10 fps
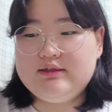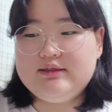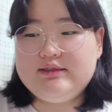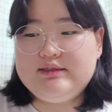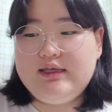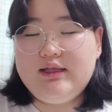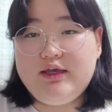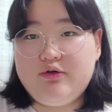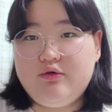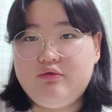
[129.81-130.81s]

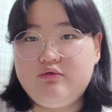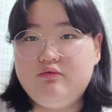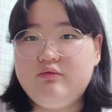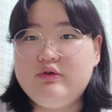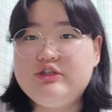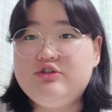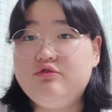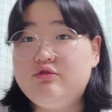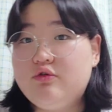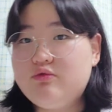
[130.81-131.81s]
silicon which you
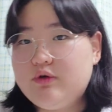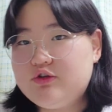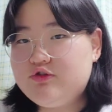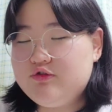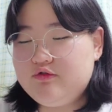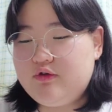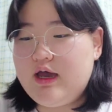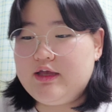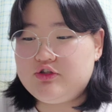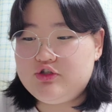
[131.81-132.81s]
don't want to
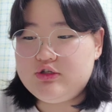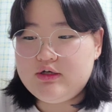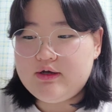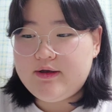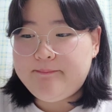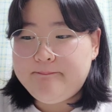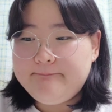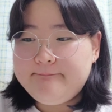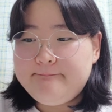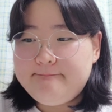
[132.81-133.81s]
etch.
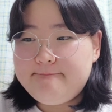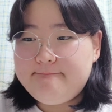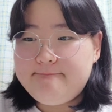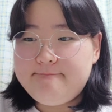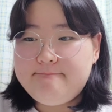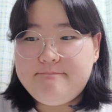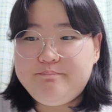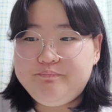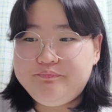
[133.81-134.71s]
In